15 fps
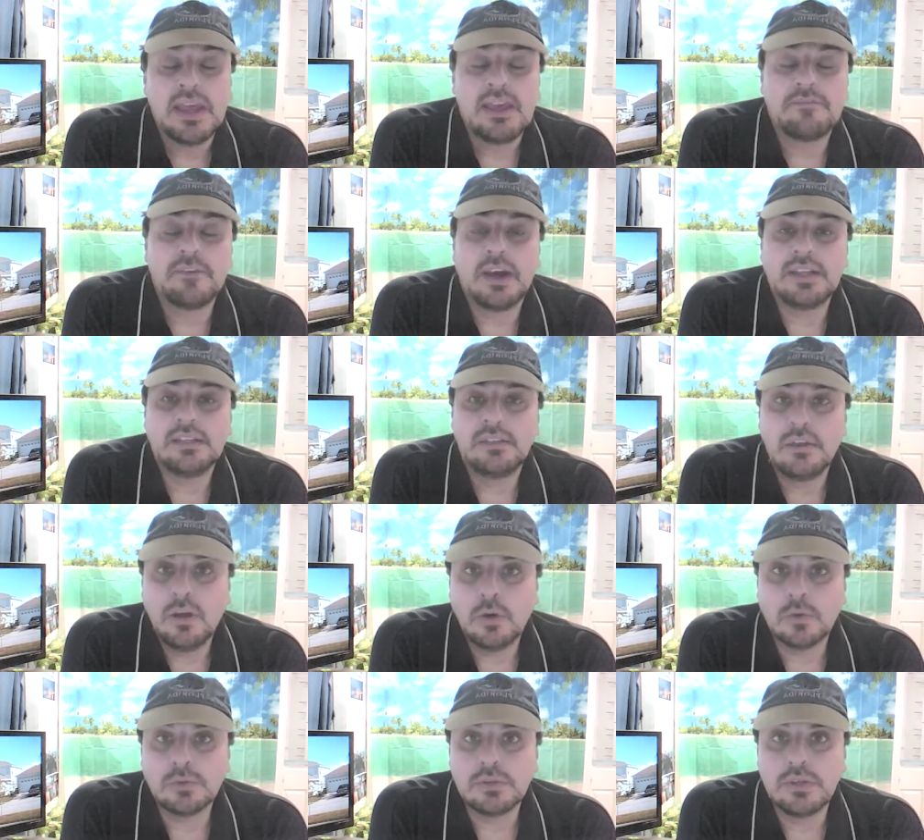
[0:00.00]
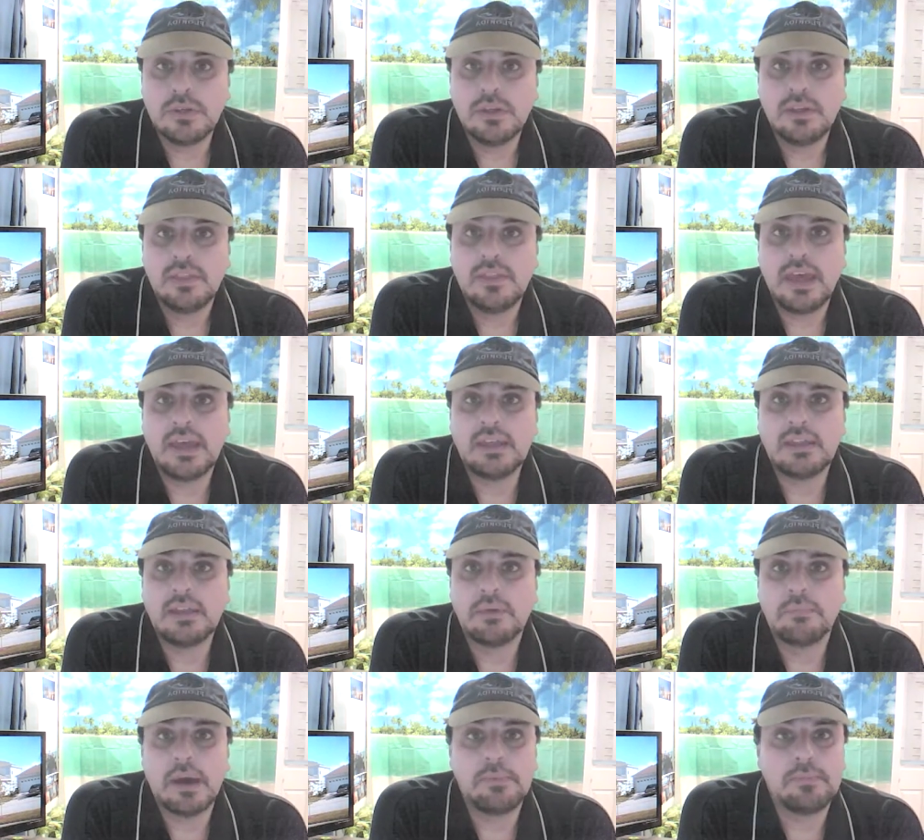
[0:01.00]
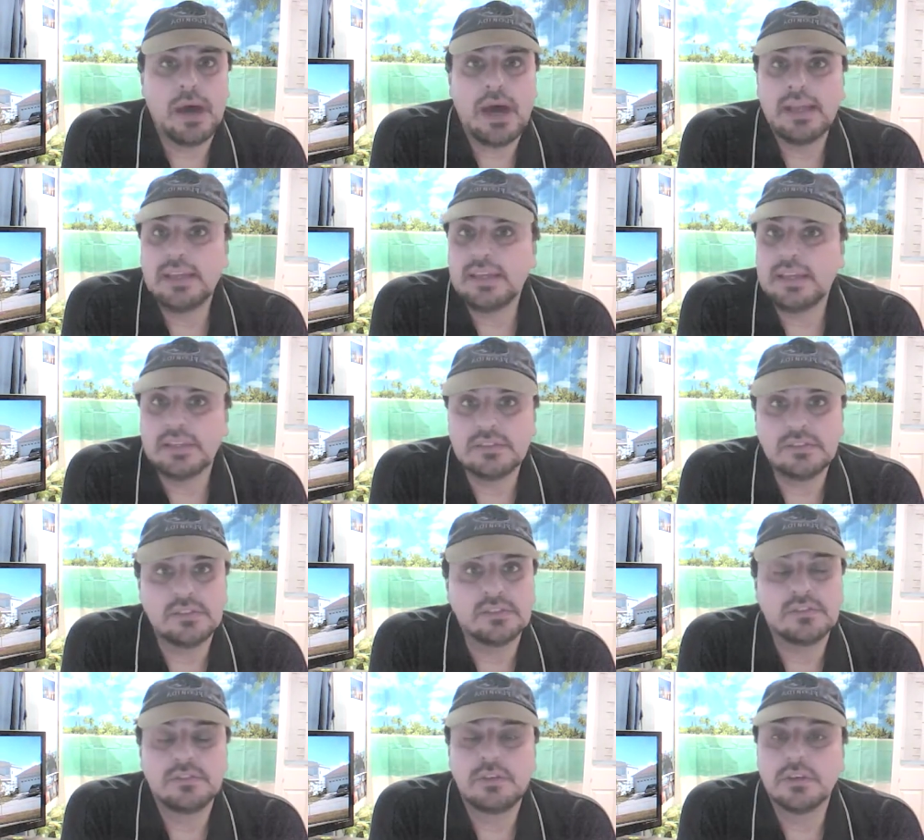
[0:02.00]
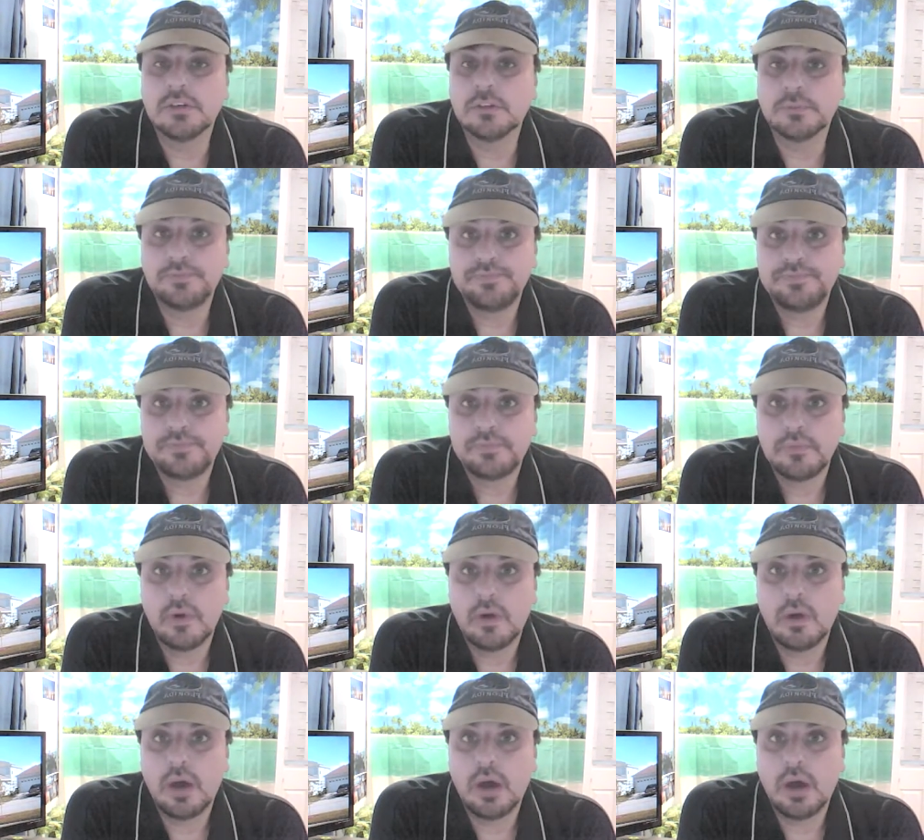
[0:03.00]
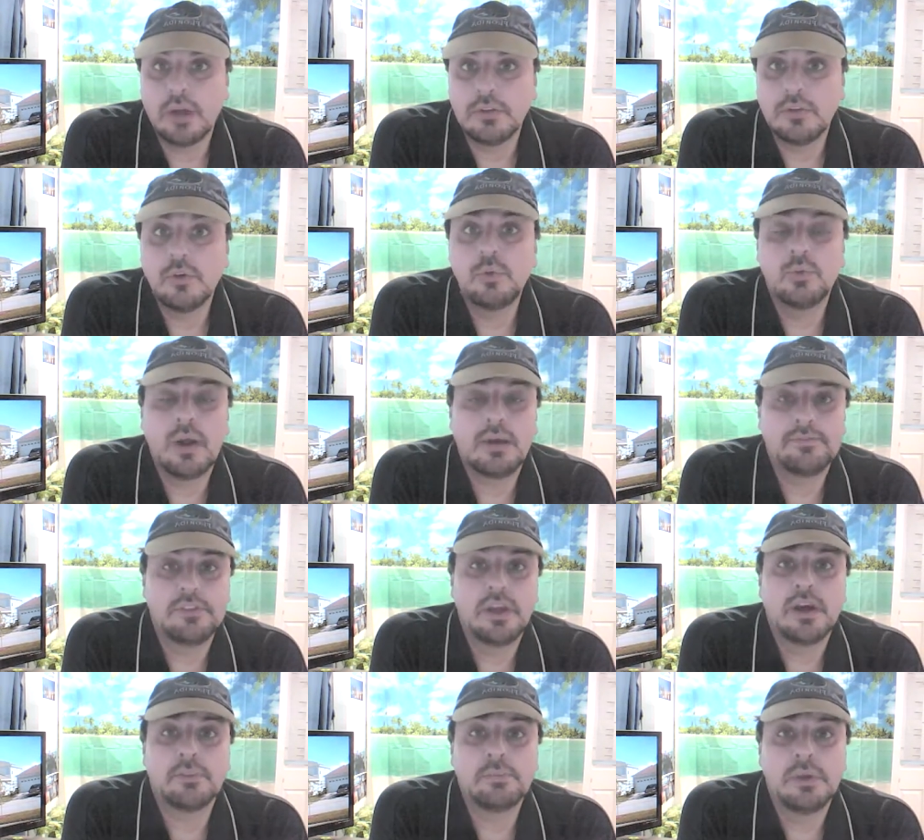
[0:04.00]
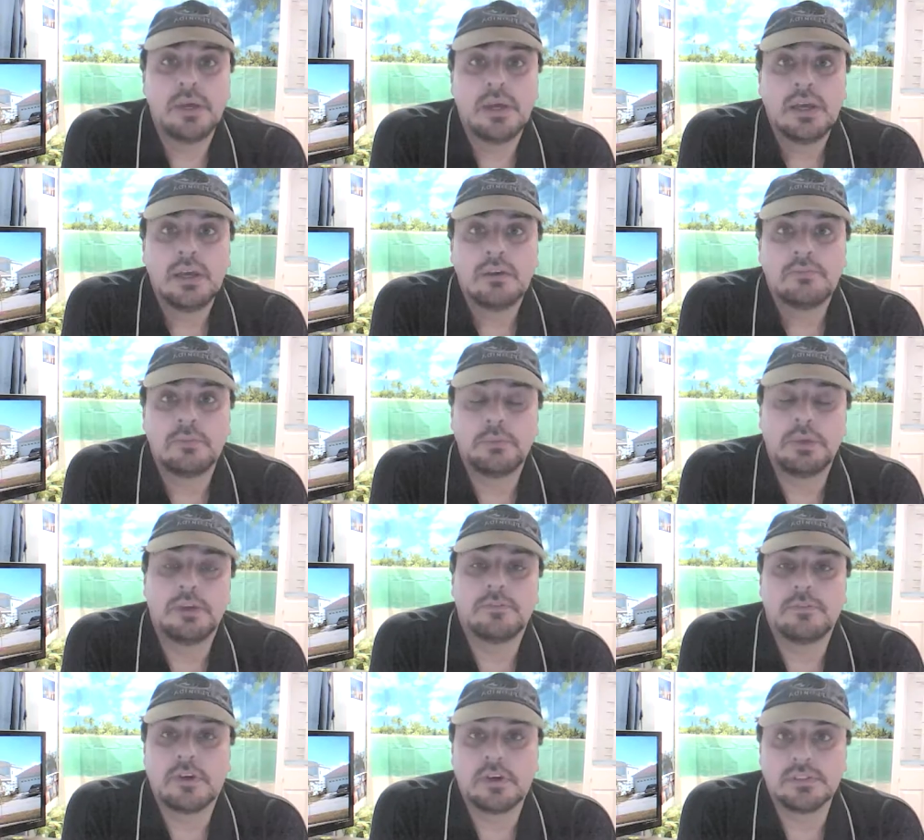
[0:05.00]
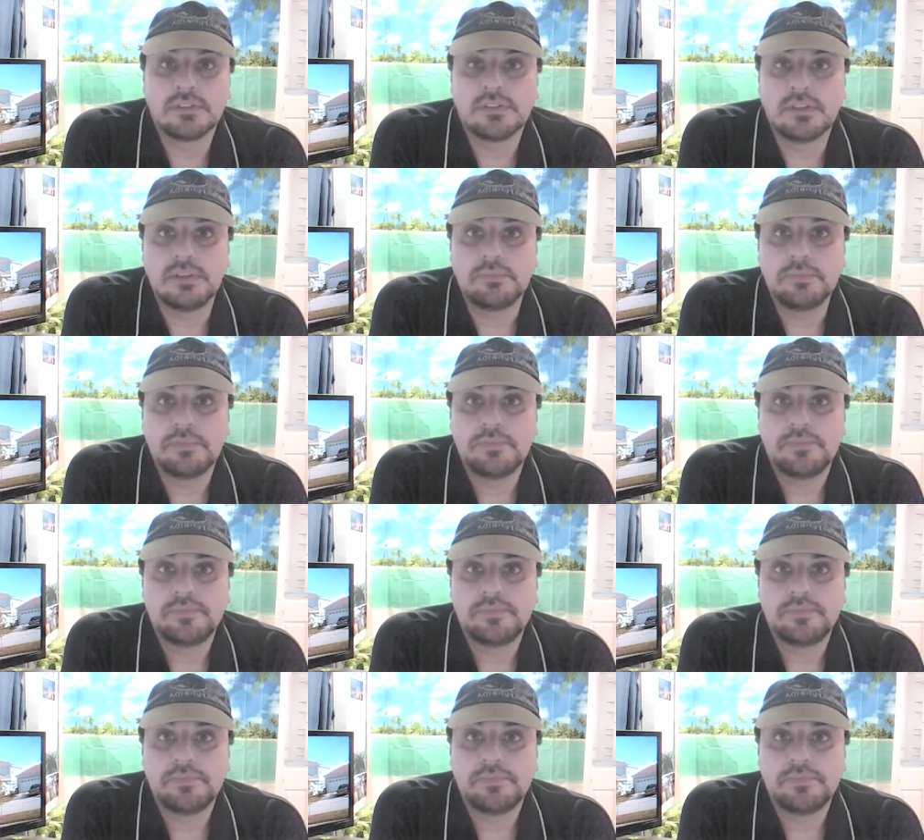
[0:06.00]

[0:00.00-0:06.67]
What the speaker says: If I don't, then my body is just still too revved up for me to fall asleep.